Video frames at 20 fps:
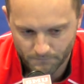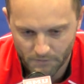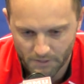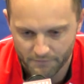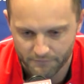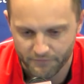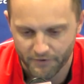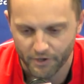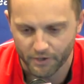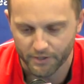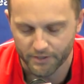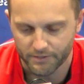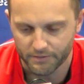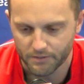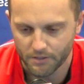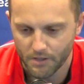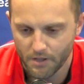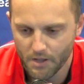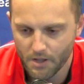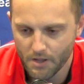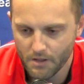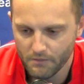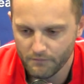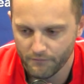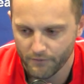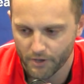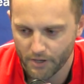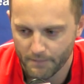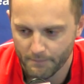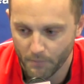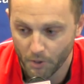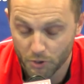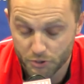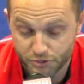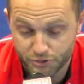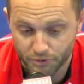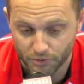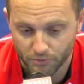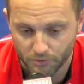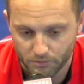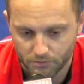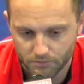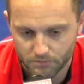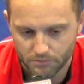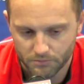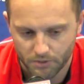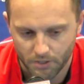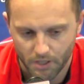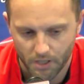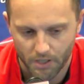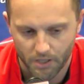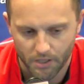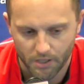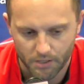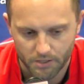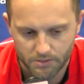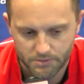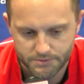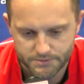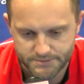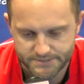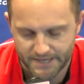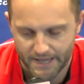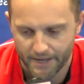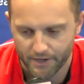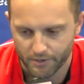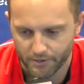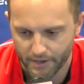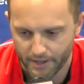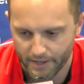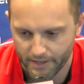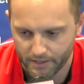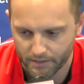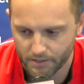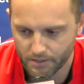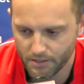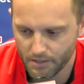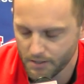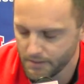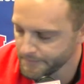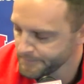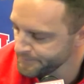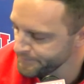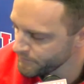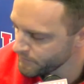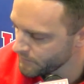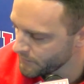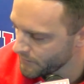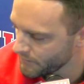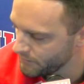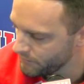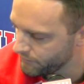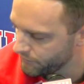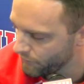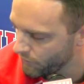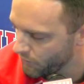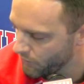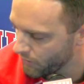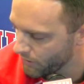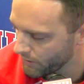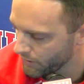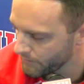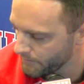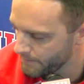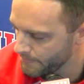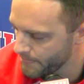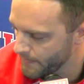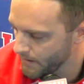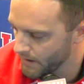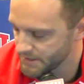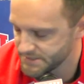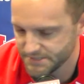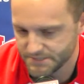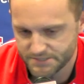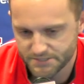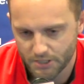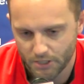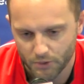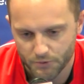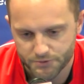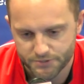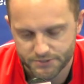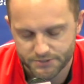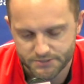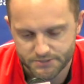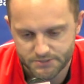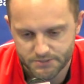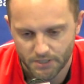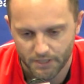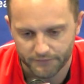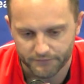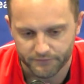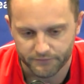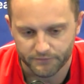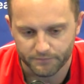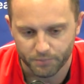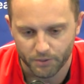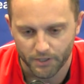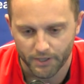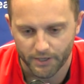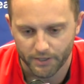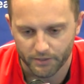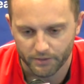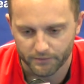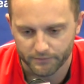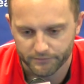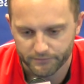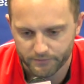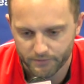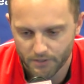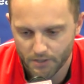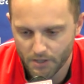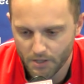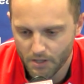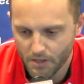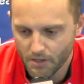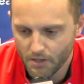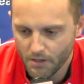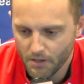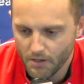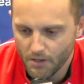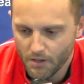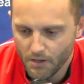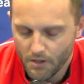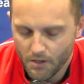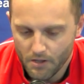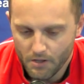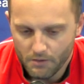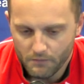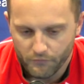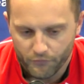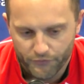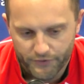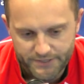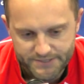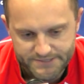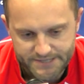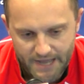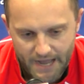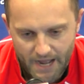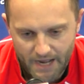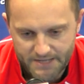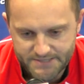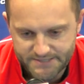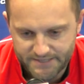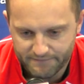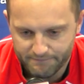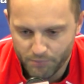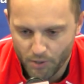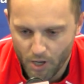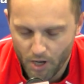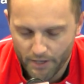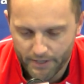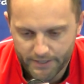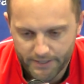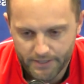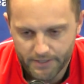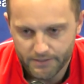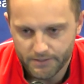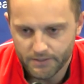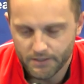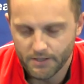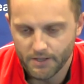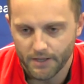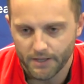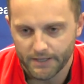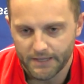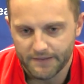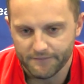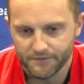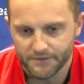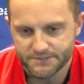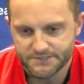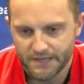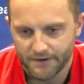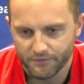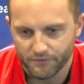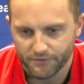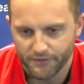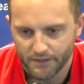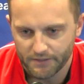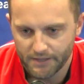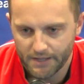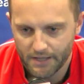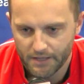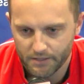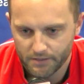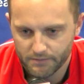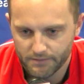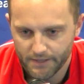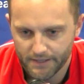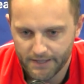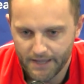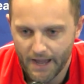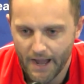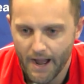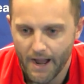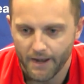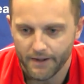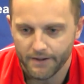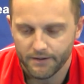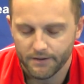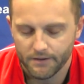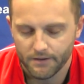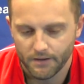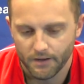a very, very emotional Saturday for us as coaches, us as players, for these guys that have bought in and given us everything they got.